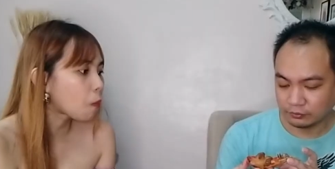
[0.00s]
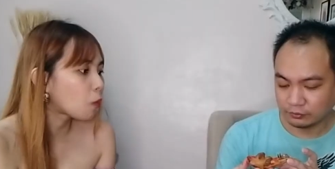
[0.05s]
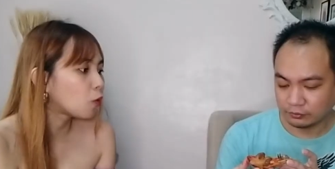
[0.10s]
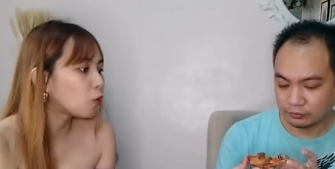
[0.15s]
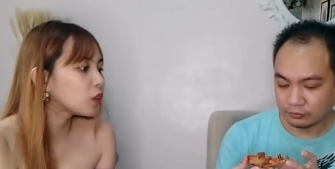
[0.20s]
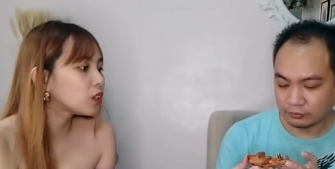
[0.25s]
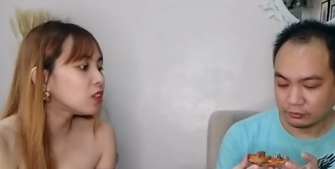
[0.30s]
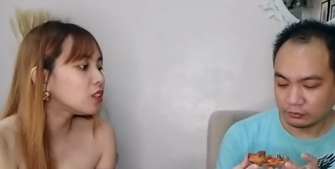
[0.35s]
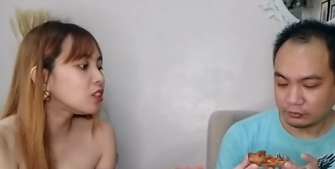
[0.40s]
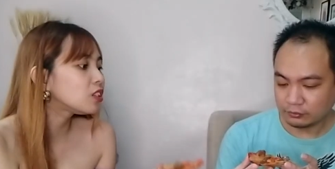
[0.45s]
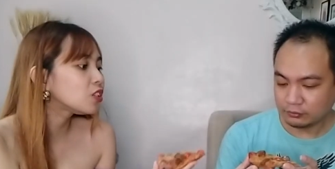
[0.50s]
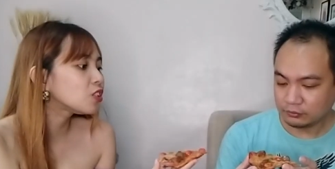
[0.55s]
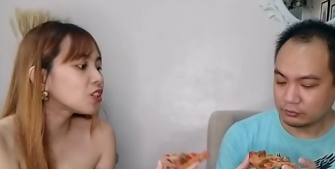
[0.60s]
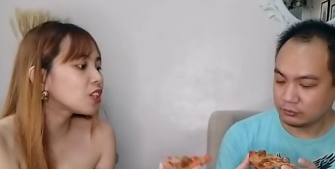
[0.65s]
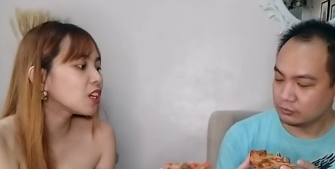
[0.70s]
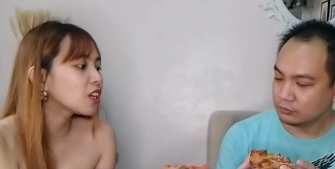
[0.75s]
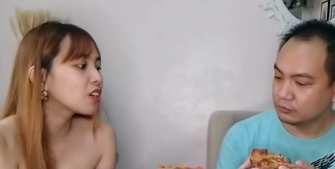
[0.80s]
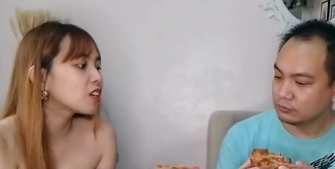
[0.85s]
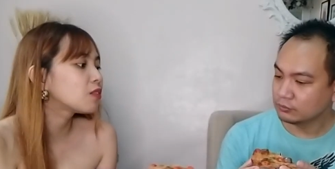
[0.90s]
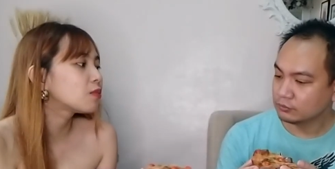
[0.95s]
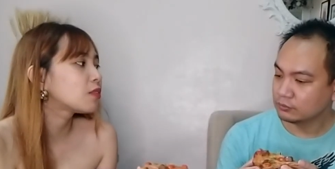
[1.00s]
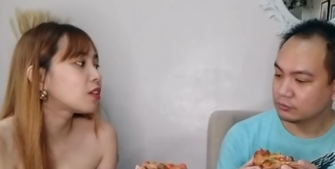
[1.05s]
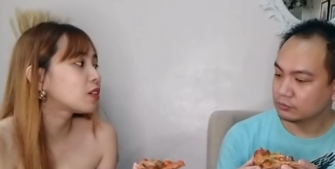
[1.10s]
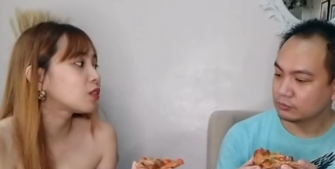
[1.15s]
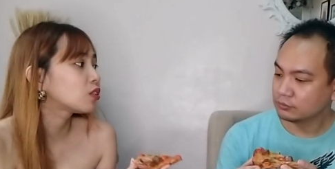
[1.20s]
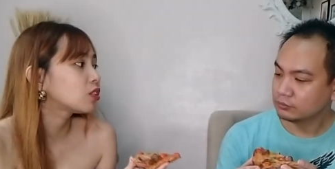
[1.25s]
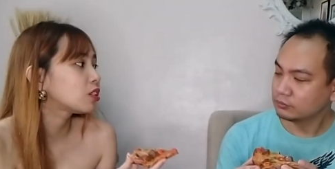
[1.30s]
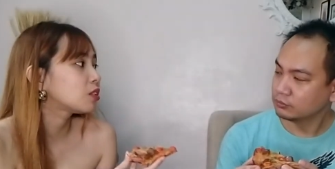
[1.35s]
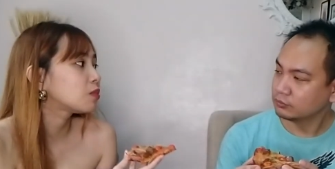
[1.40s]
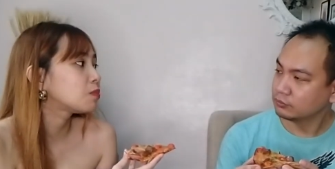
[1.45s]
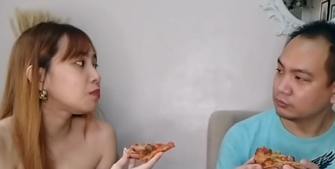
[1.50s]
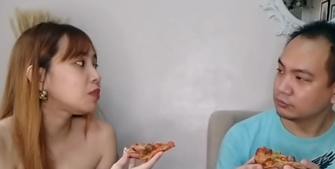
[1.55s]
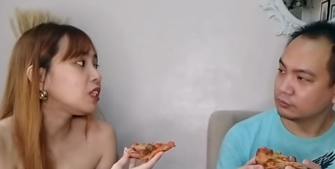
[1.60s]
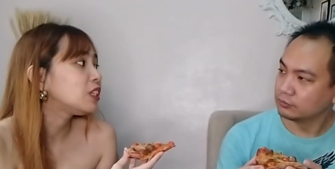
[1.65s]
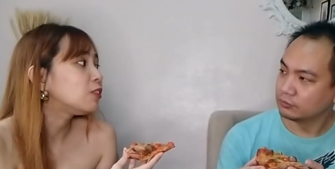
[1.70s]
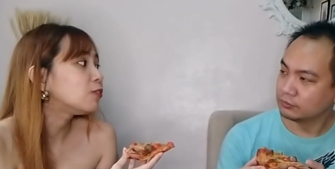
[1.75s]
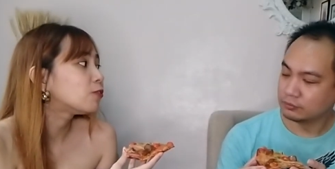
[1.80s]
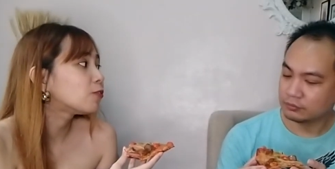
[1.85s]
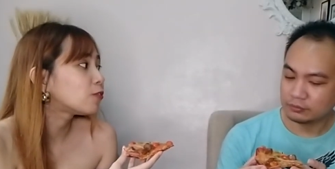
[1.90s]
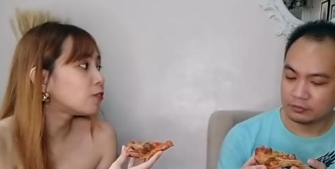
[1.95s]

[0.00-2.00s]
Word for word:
Speaker 1: What did you think about the beef?